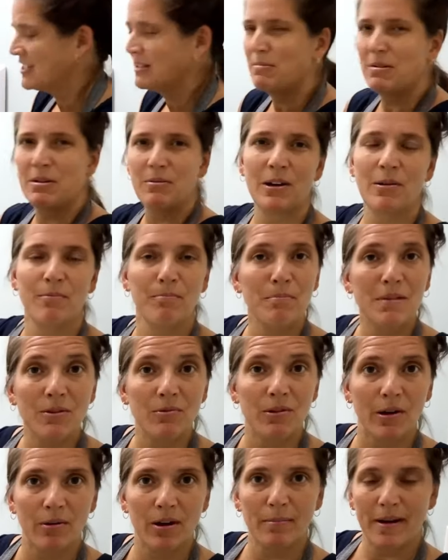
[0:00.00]
It's just going to be when I,
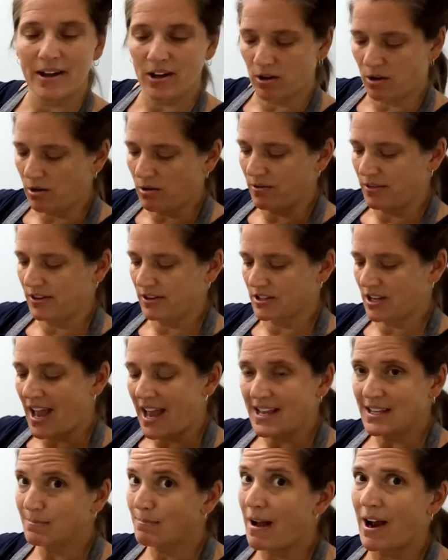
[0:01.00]
me when I walk by and go, oh,
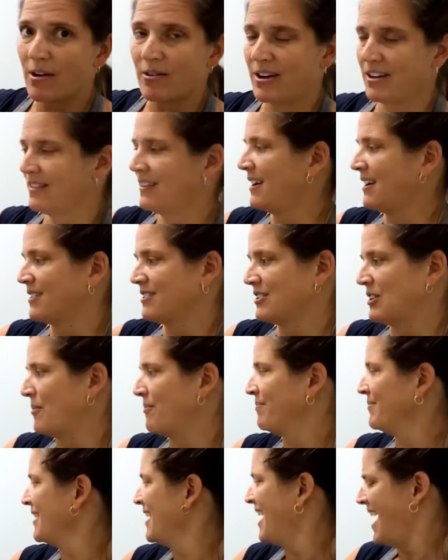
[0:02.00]
there's a spot right there. So